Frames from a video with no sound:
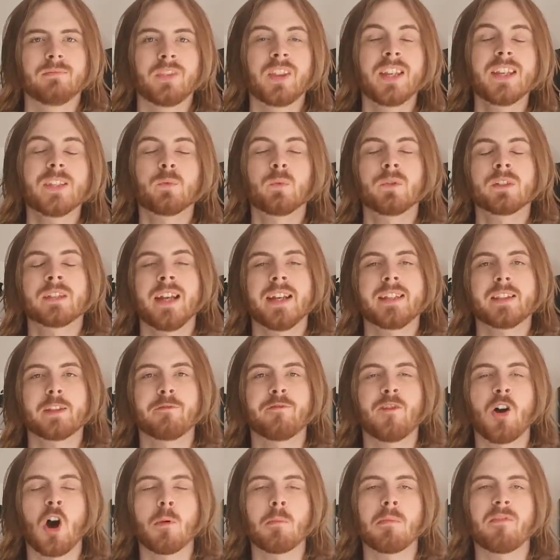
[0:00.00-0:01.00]
This will take the
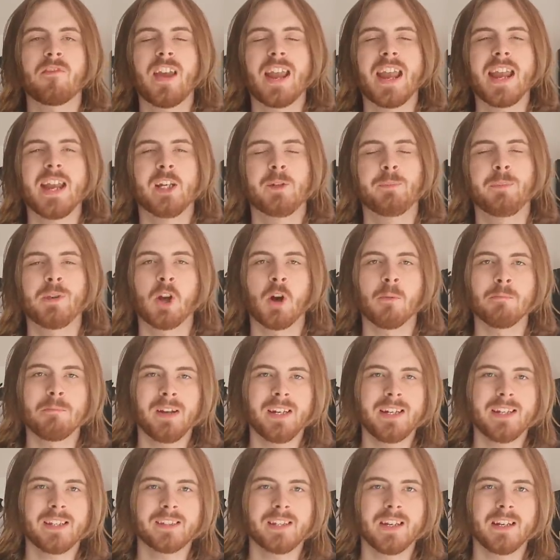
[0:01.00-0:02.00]
form of a HBO
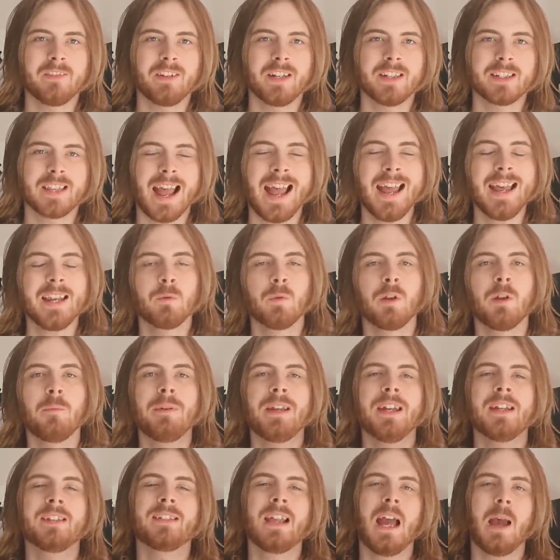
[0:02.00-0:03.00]
miniseries and will
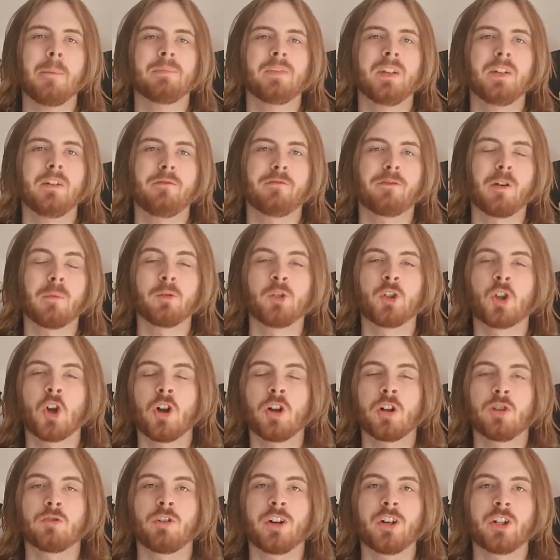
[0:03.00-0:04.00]
be adapted from
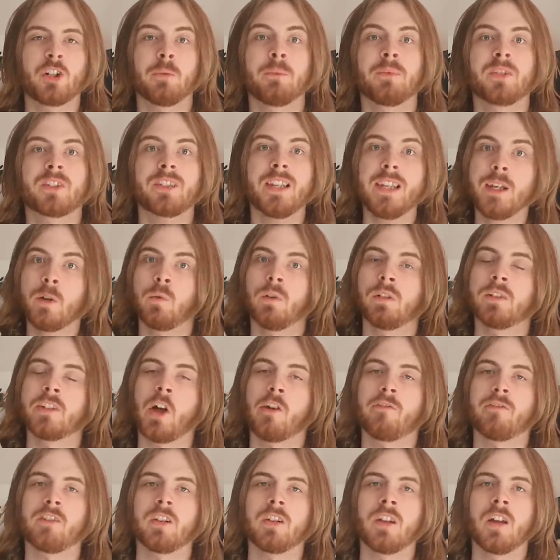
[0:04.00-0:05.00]
John Grisham's sequel
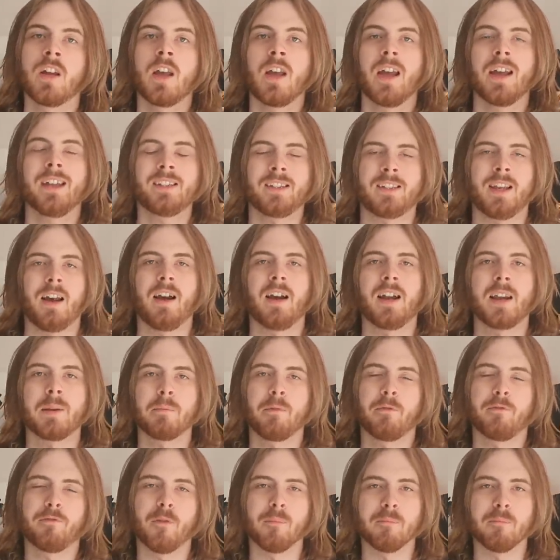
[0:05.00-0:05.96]
novel, A Time for